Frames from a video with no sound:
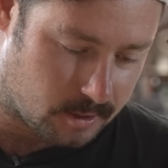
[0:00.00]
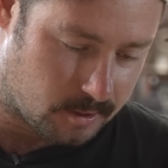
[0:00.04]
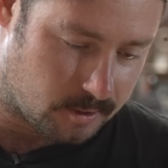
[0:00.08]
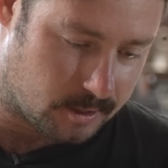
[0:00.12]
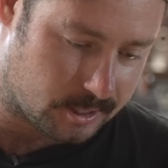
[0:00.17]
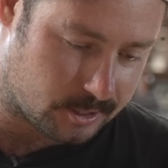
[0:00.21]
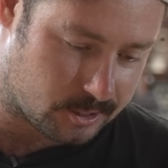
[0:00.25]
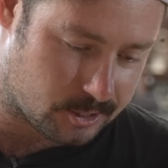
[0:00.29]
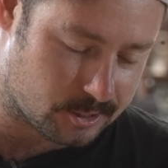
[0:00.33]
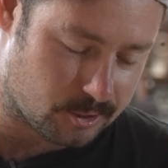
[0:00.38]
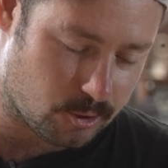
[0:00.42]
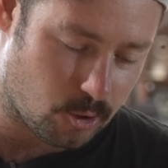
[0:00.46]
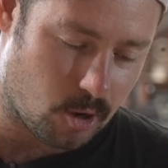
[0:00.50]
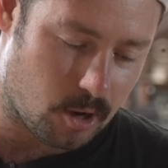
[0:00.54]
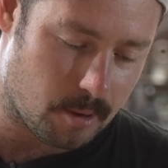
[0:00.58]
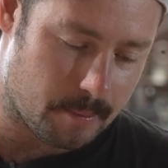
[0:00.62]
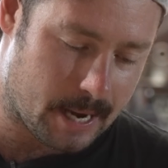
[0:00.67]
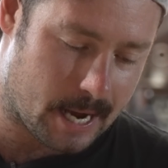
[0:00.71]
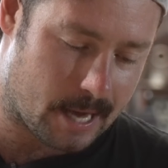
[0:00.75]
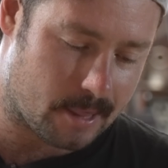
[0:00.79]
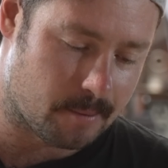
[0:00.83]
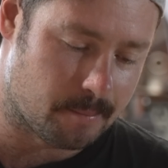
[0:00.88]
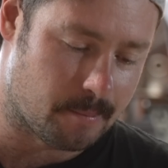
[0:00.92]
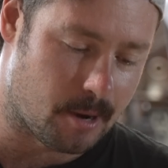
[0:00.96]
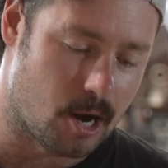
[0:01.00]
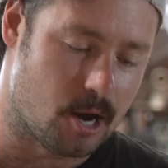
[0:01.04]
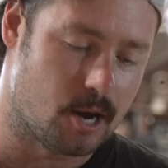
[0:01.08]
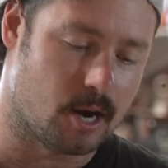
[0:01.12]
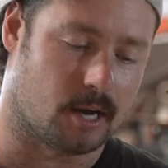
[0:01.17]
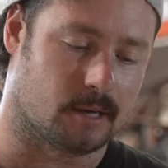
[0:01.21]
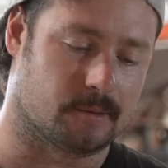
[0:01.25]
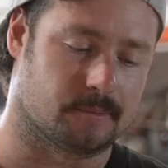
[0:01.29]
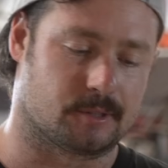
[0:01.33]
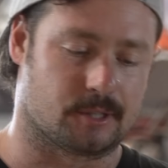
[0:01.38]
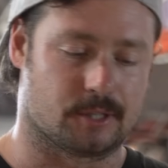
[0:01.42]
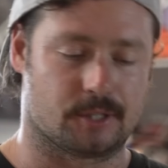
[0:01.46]
This is all about the
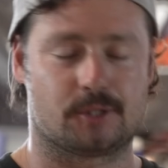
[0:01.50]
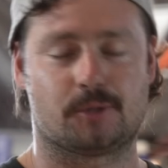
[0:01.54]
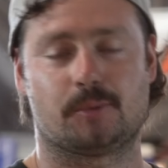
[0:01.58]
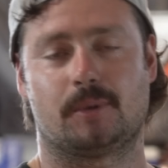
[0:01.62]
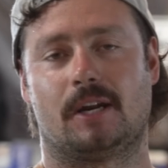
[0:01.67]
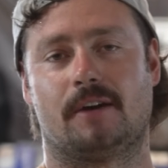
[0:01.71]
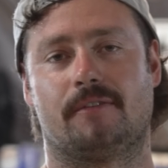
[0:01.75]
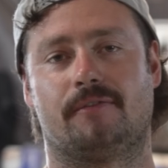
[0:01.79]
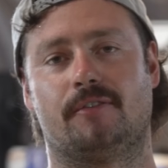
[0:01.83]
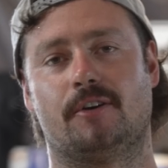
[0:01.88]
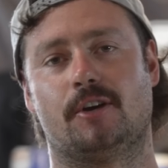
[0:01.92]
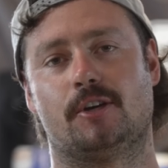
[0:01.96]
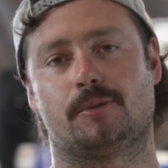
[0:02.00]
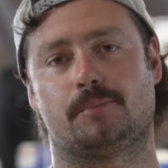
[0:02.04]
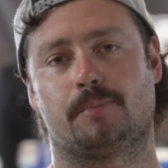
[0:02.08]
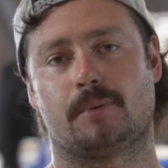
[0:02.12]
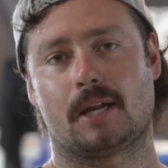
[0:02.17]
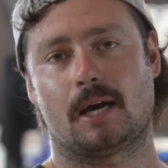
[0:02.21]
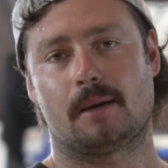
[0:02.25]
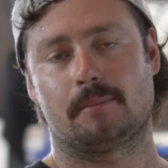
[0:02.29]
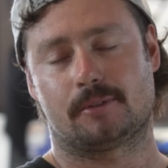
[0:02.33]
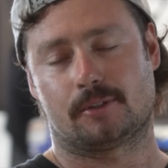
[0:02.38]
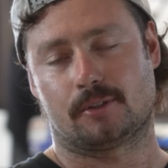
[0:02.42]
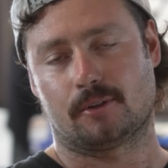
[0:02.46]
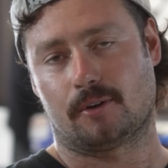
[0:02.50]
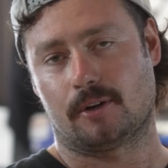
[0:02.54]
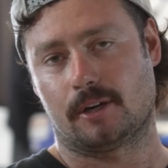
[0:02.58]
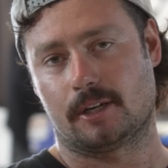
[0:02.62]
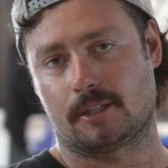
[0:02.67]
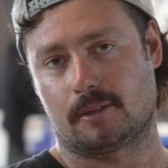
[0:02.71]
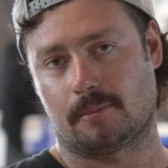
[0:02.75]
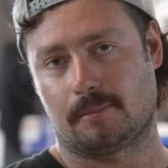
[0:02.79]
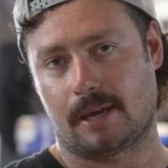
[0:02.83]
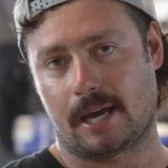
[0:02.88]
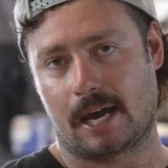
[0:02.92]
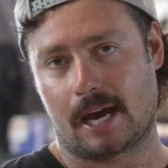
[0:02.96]
motor. So this is when I first put up
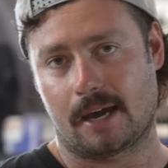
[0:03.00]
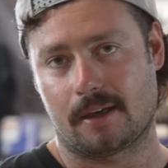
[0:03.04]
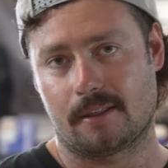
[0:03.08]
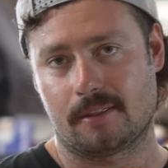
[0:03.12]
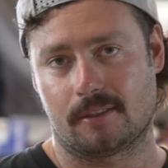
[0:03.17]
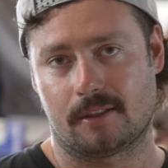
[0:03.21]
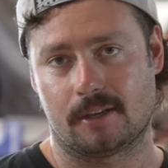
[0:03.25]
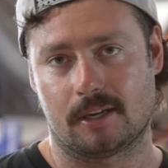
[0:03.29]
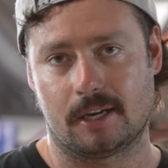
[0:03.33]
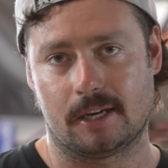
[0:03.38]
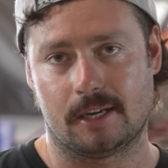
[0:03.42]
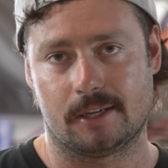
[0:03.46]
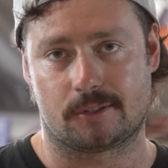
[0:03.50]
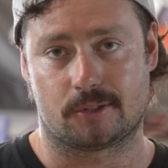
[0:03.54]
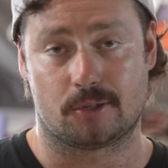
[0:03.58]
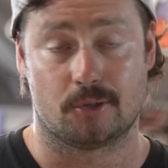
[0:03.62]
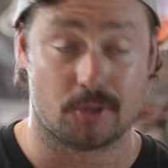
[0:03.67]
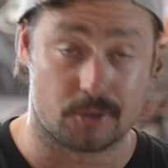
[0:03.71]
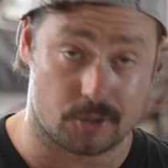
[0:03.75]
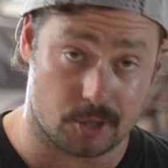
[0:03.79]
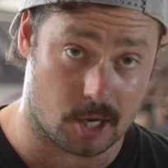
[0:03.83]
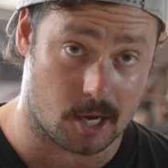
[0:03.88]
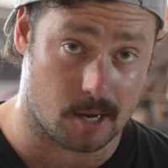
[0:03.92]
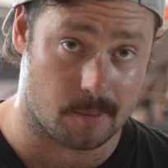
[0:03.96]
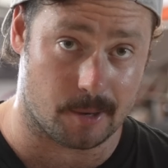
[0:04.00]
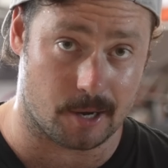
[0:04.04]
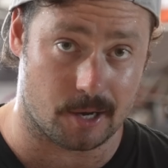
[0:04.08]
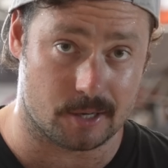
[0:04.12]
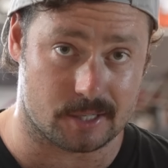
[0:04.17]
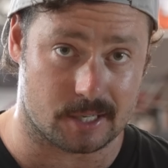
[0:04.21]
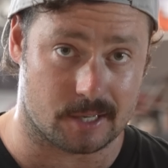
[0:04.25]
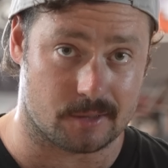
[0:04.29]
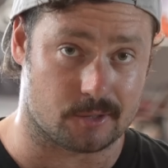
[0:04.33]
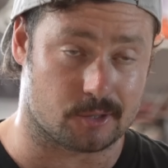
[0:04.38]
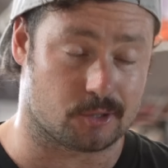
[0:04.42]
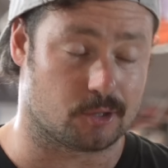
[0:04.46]
stories about the two
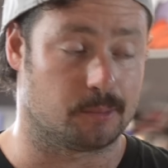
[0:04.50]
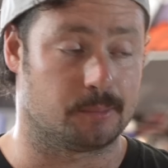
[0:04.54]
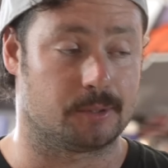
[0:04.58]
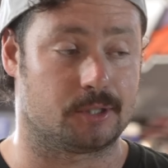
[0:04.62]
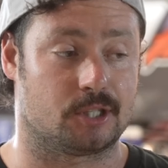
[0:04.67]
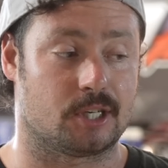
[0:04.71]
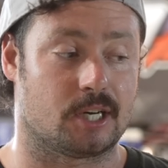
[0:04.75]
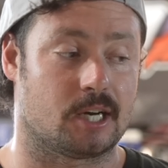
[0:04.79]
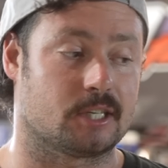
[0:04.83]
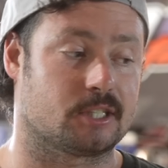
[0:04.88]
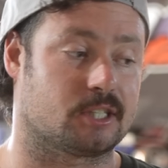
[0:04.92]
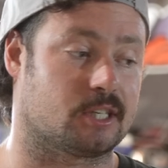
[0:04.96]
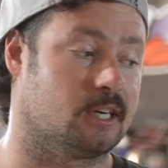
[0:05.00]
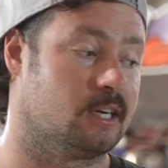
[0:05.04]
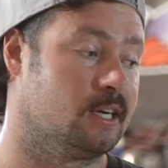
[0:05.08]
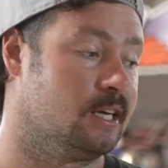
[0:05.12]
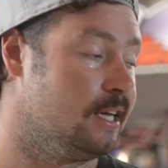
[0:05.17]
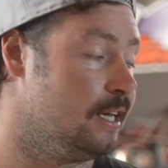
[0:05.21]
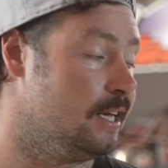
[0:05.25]
turbos and the supercharger.